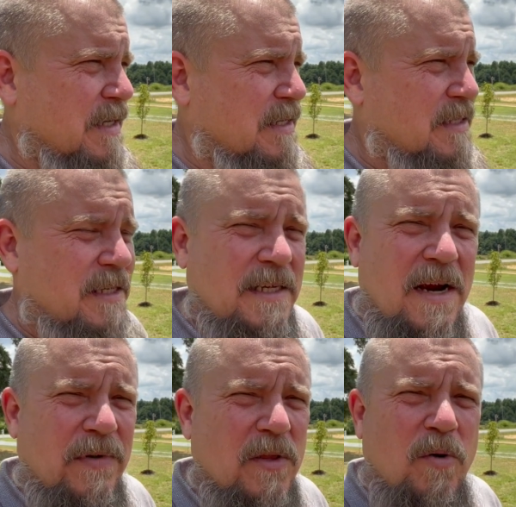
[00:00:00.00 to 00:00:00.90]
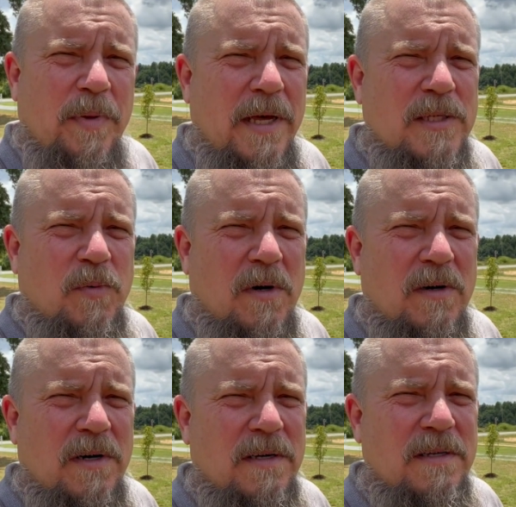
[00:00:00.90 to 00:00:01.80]
see every little place
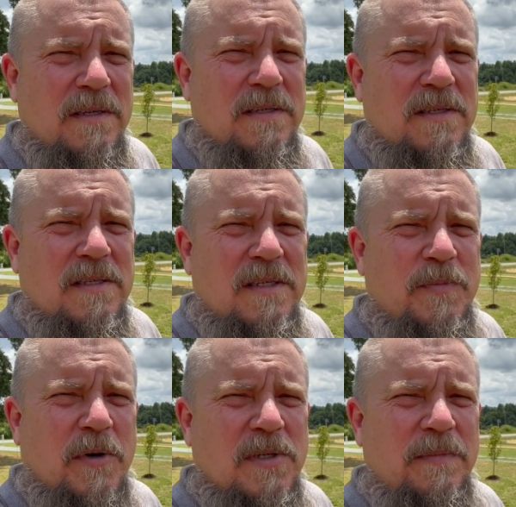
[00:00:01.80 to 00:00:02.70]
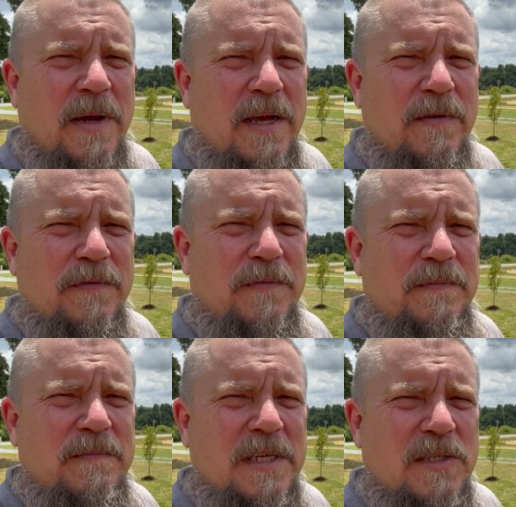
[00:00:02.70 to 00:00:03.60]
where this person may have
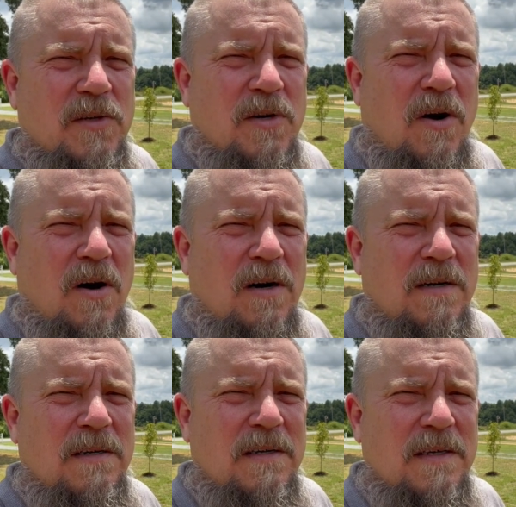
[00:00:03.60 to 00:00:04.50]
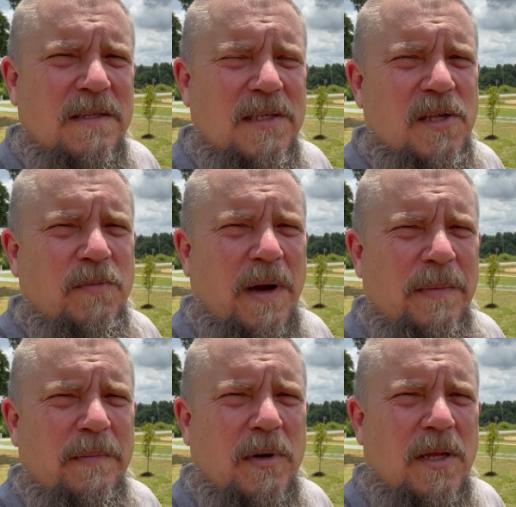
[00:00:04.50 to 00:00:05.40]
ditched their car. They said there might
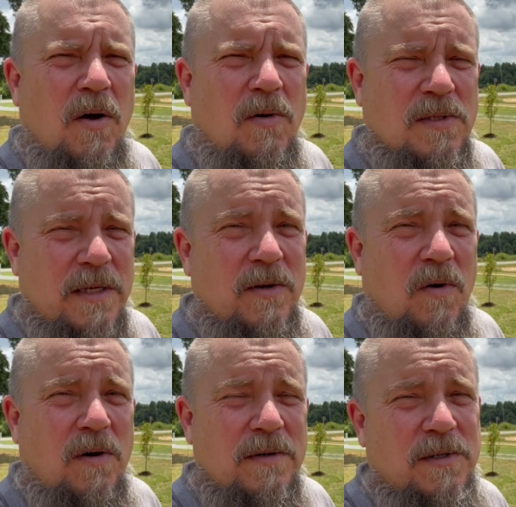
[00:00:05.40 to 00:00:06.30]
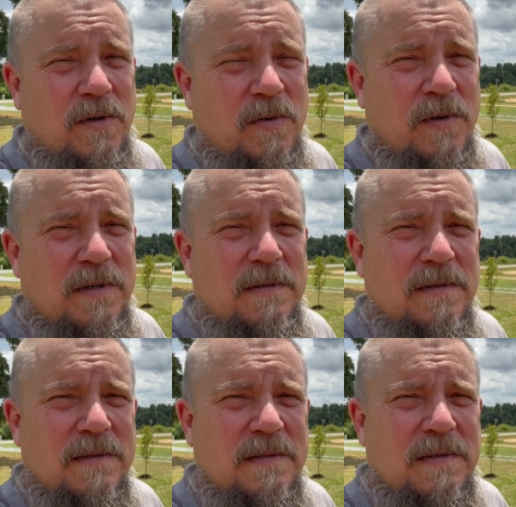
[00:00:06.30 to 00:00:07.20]
be bullet holes in the door, so
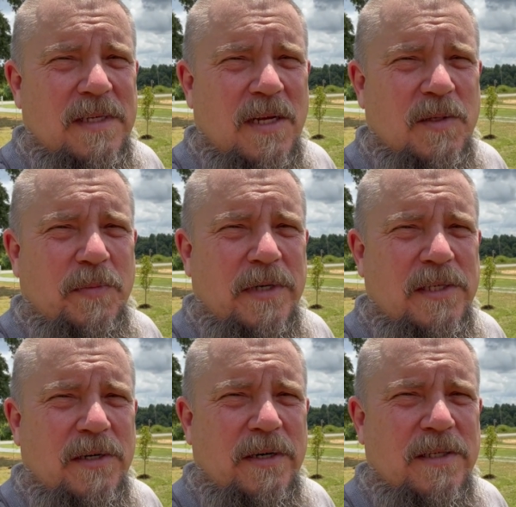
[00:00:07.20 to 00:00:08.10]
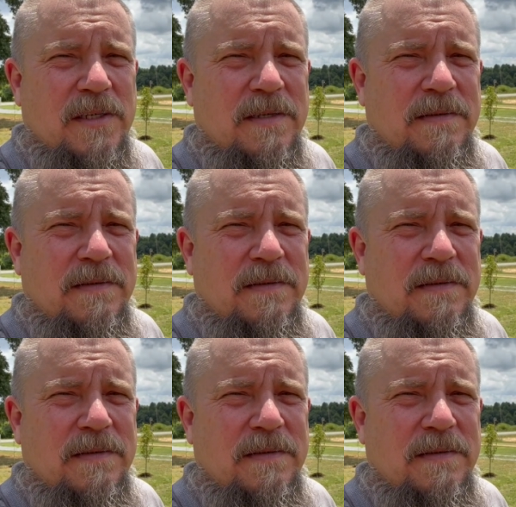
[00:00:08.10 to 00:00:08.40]
sounds pretty serious.